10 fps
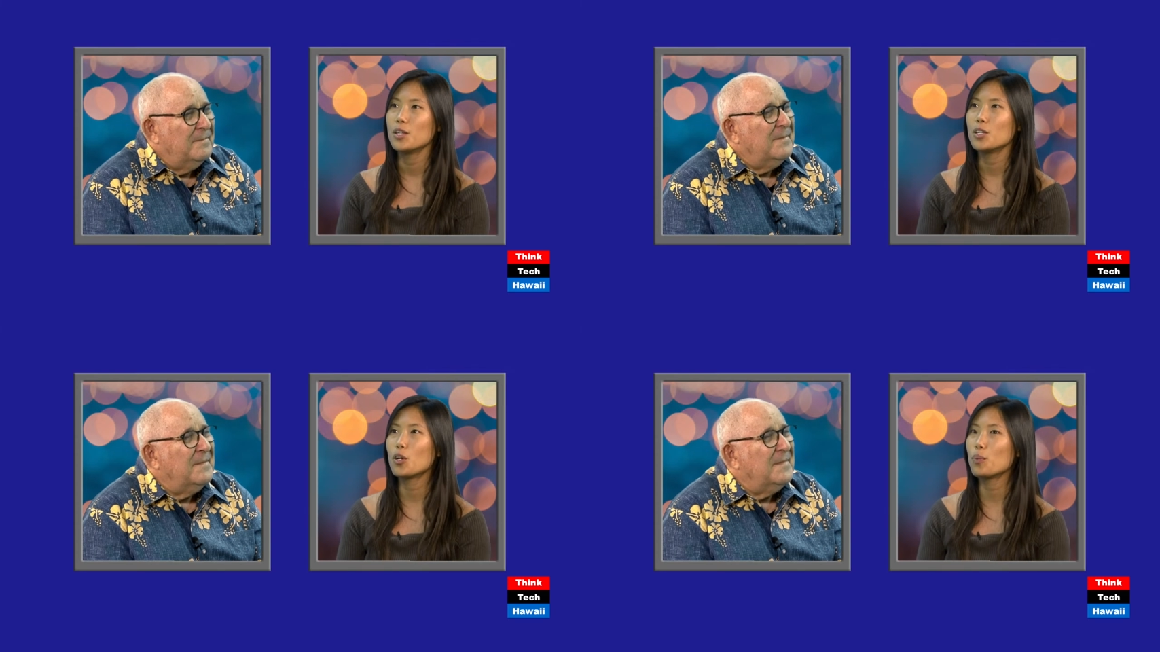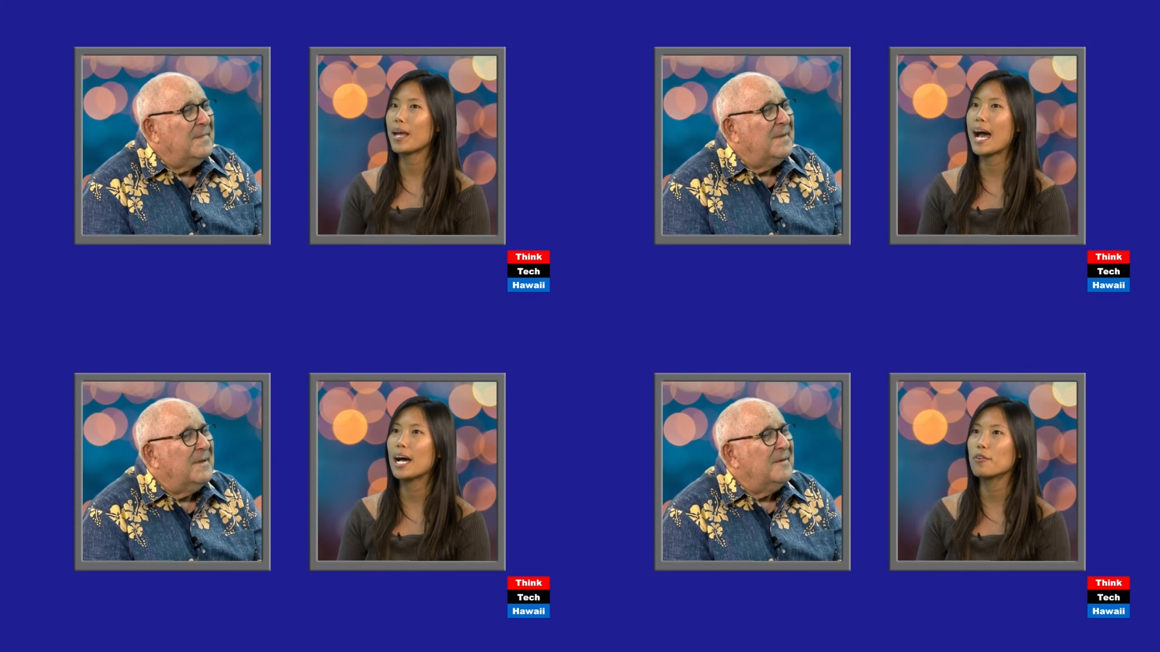Speaker 1: you know, we
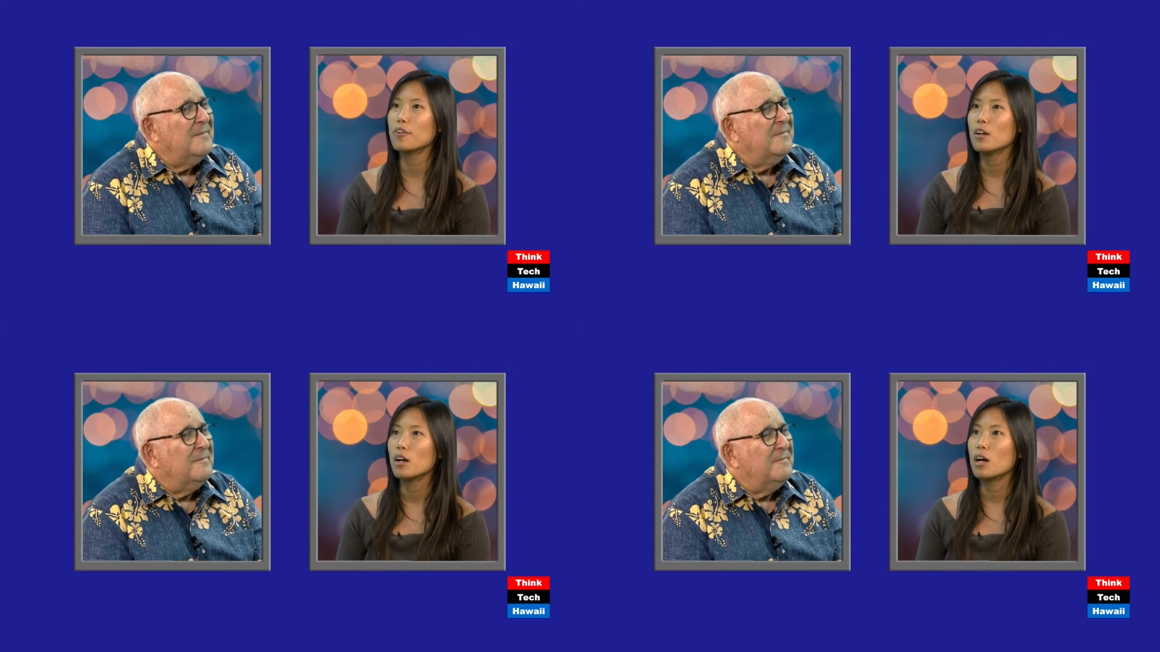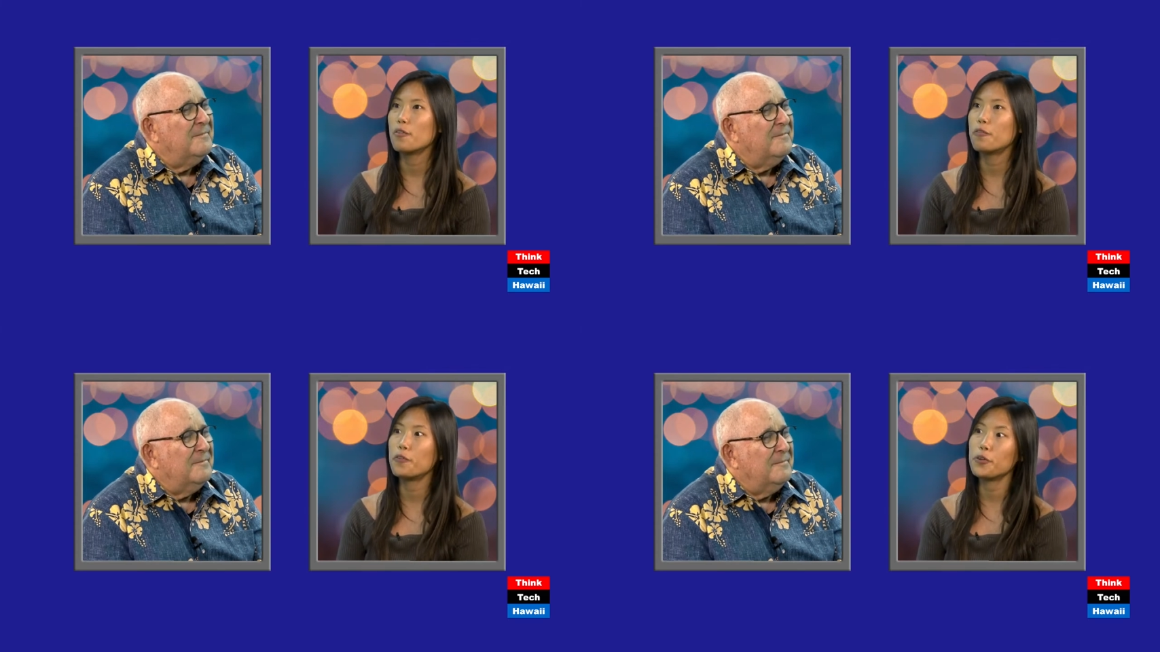have a
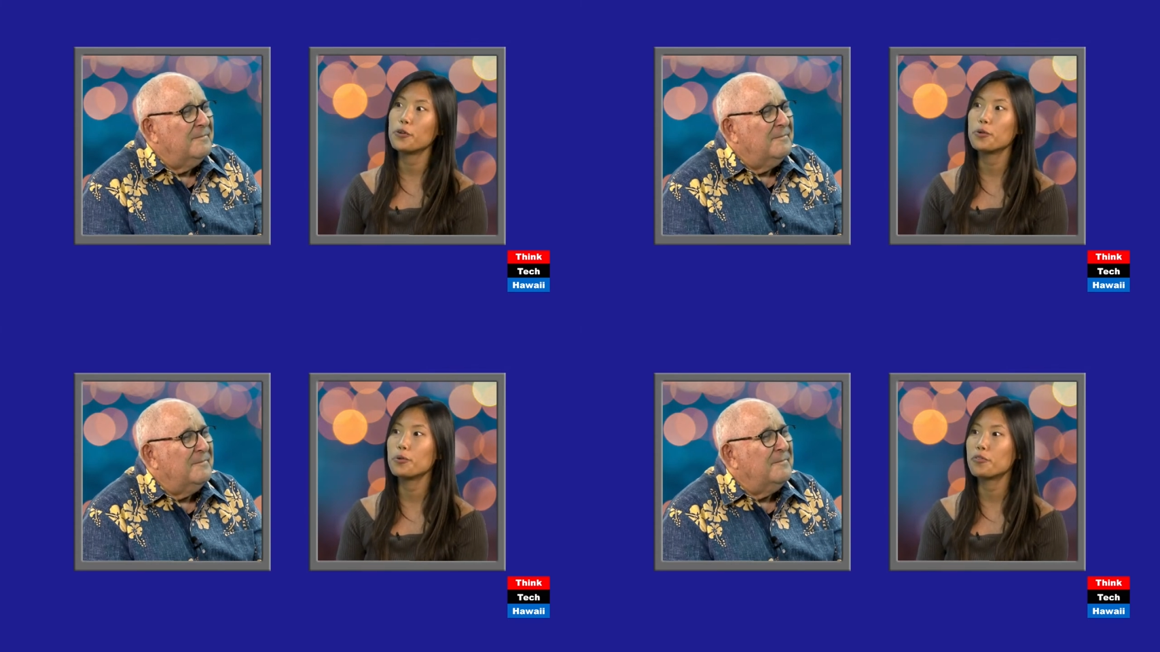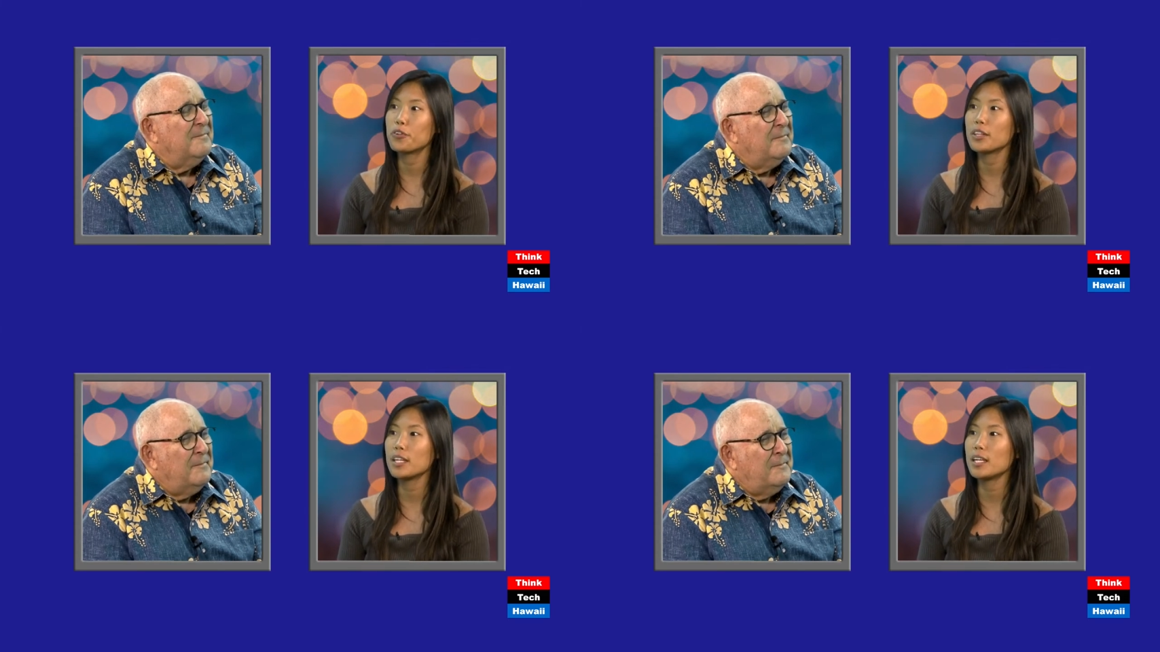few
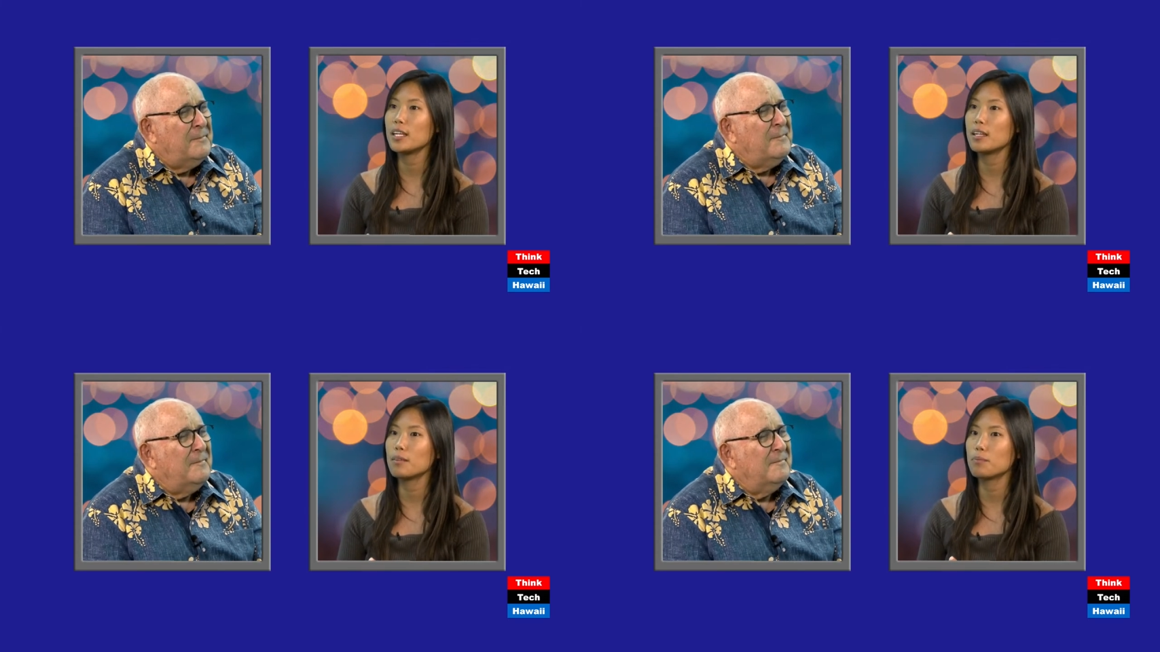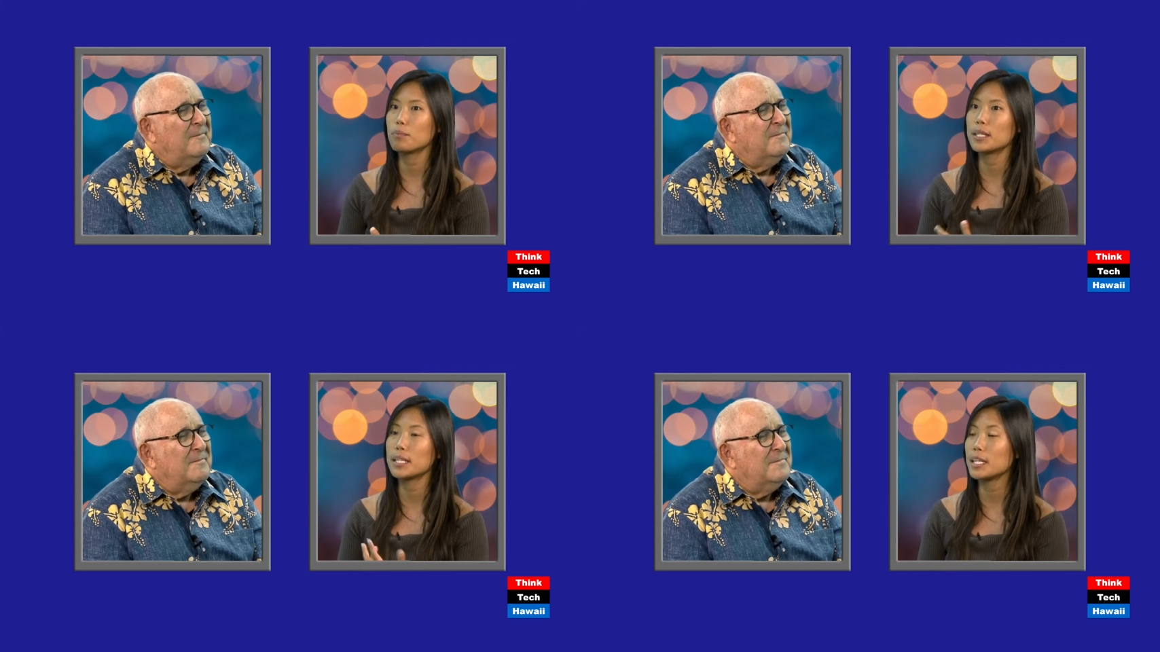really
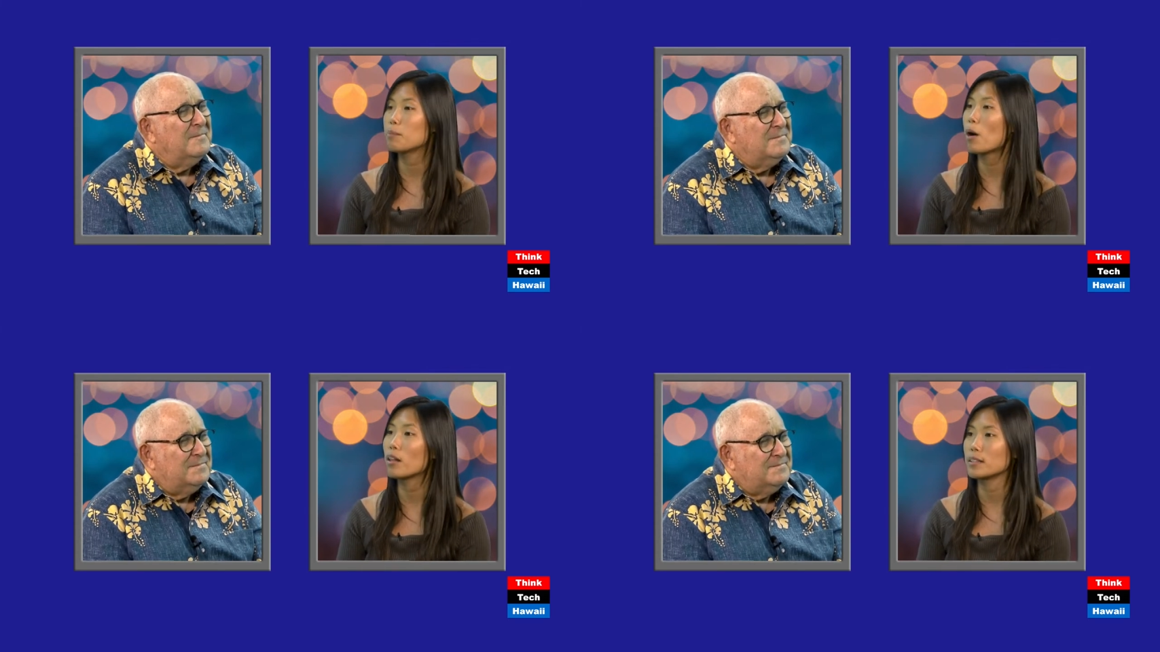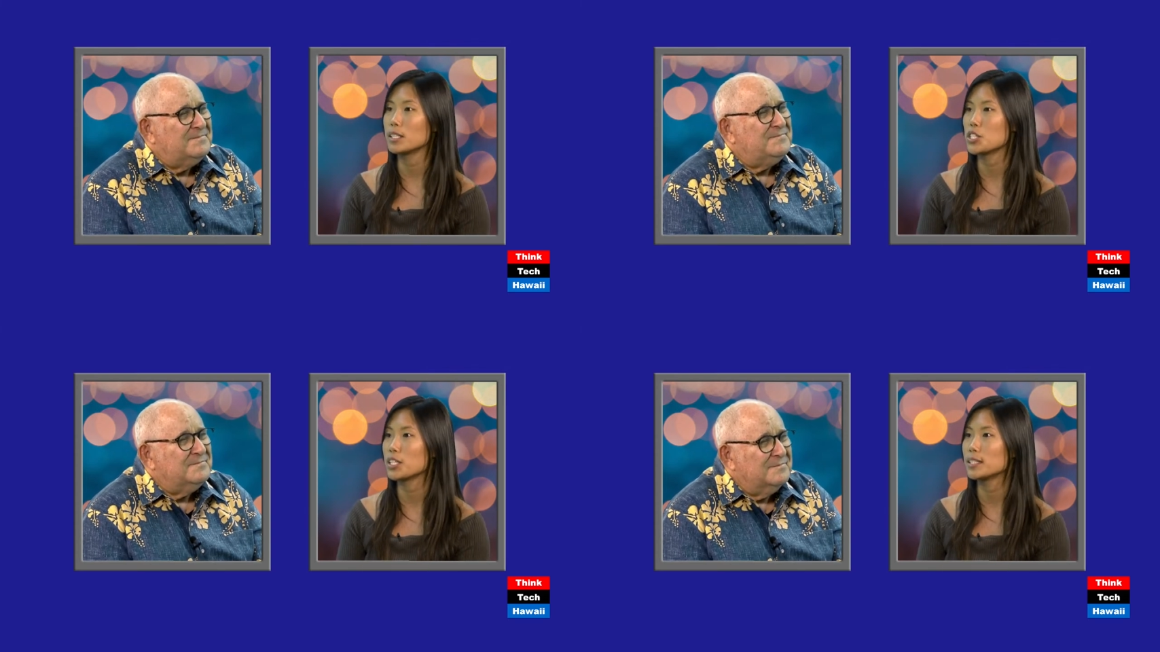key
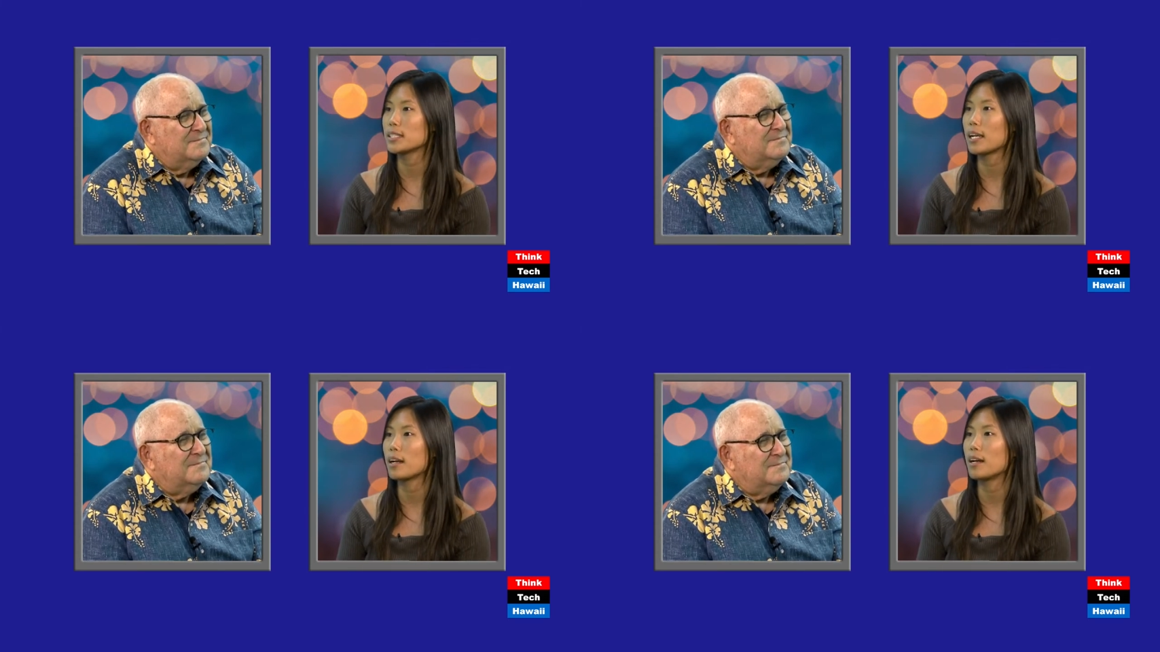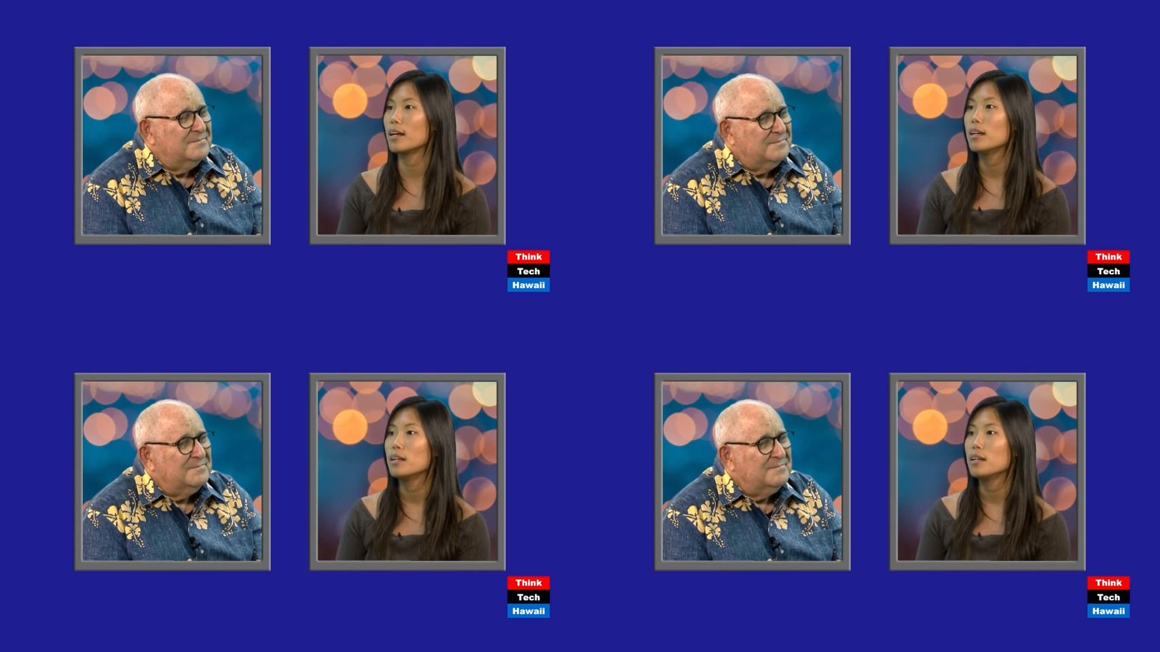politicians that are,